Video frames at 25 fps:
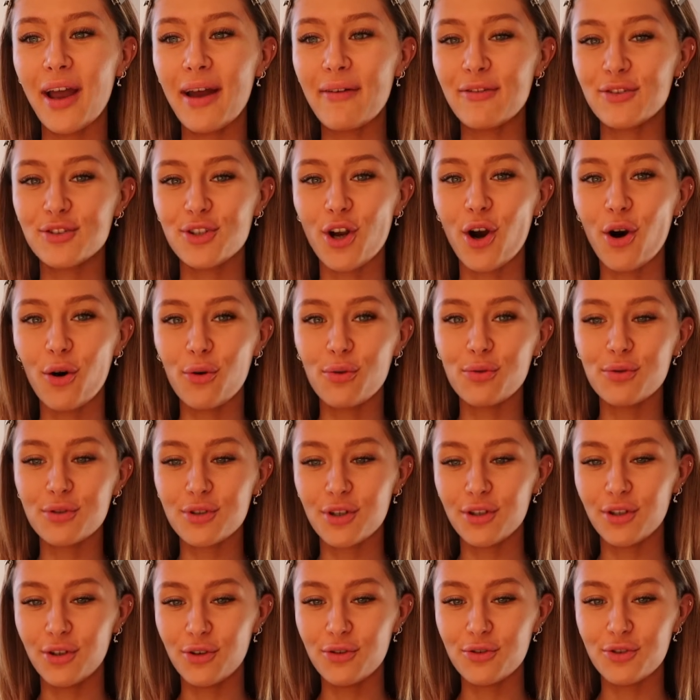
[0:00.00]
I ever told
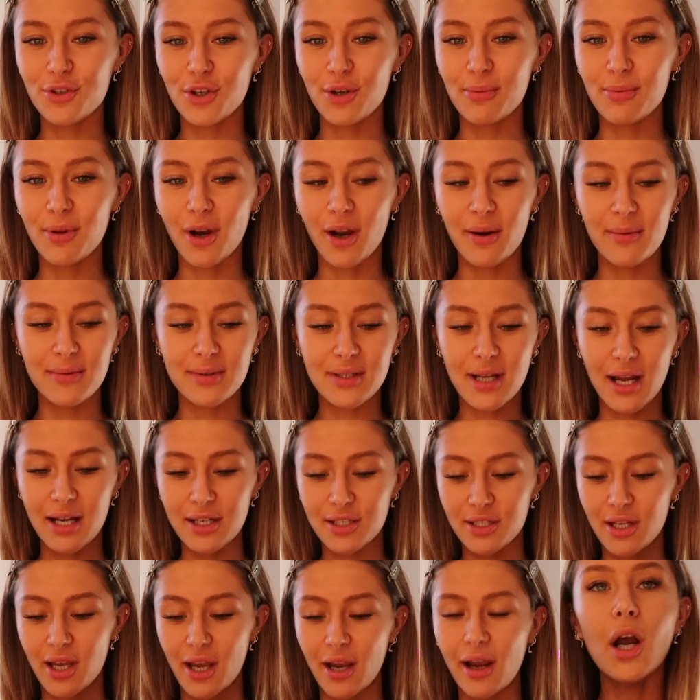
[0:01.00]
YouTube that I was
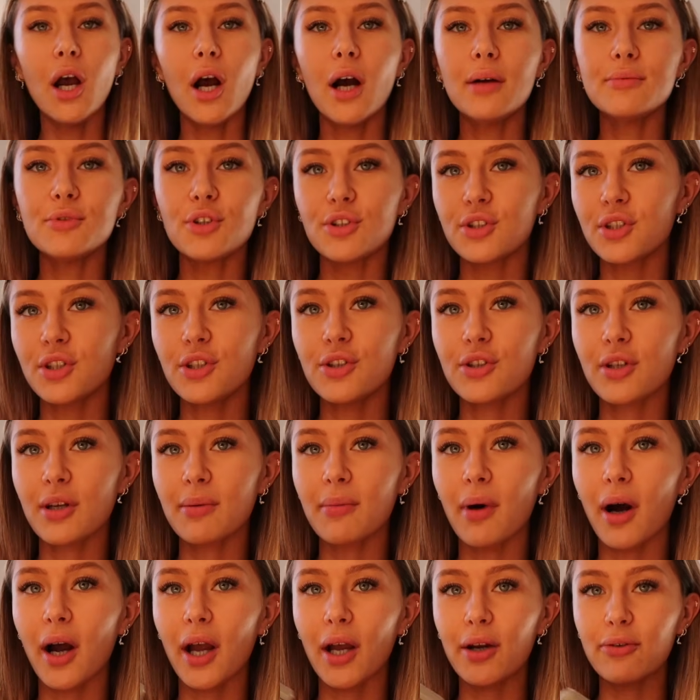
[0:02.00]
lashing. I'm just using
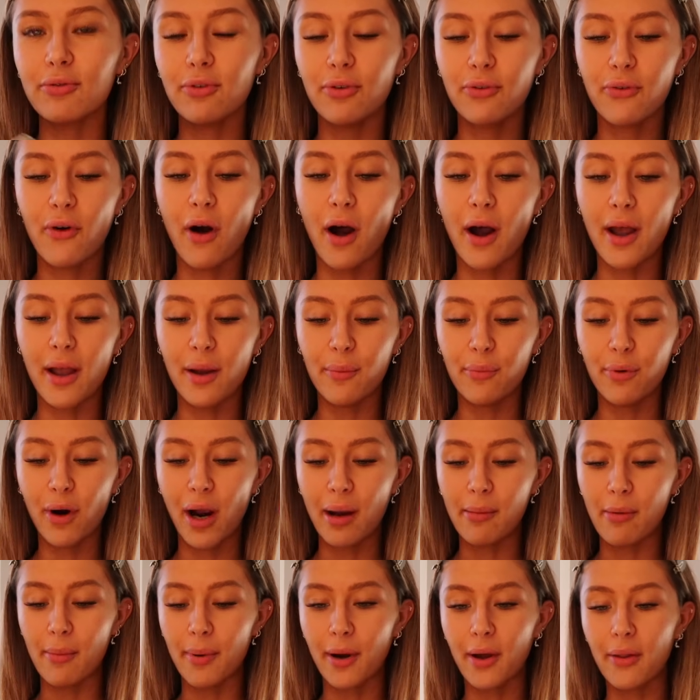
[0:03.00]
my Refi
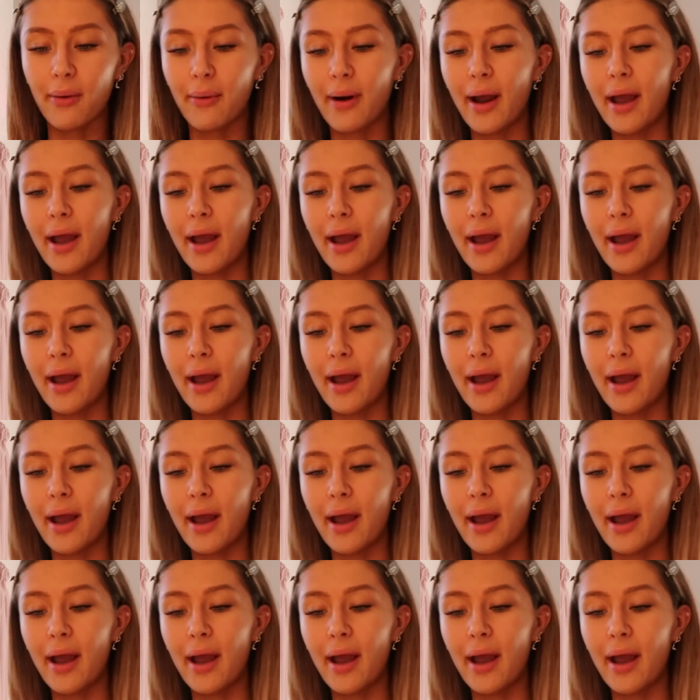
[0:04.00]
primer, by the